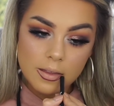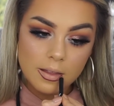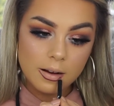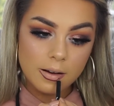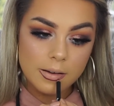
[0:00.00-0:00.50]

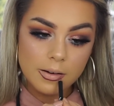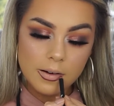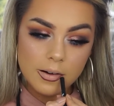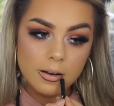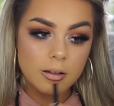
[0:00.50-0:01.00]
That goes
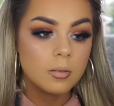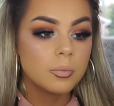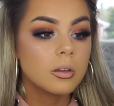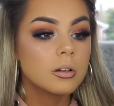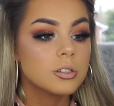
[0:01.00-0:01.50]
on
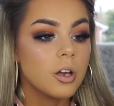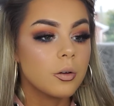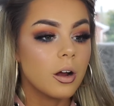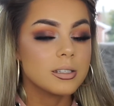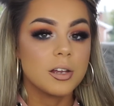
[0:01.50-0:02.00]

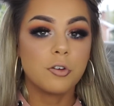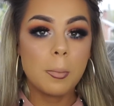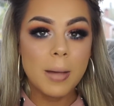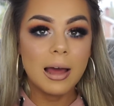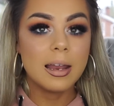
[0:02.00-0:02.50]
so nicely. For
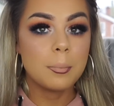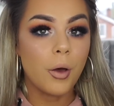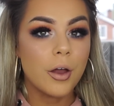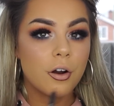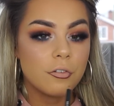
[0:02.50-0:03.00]
a matte lip
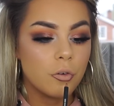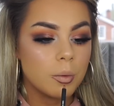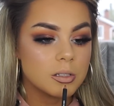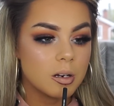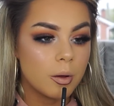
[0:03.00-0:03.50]
liner, I thought
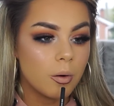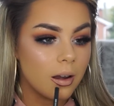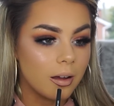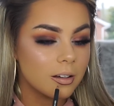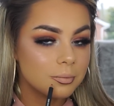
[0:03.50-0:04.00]
it was gonna be
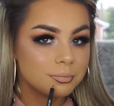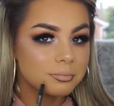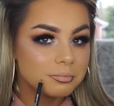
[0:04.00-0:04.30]
quite like,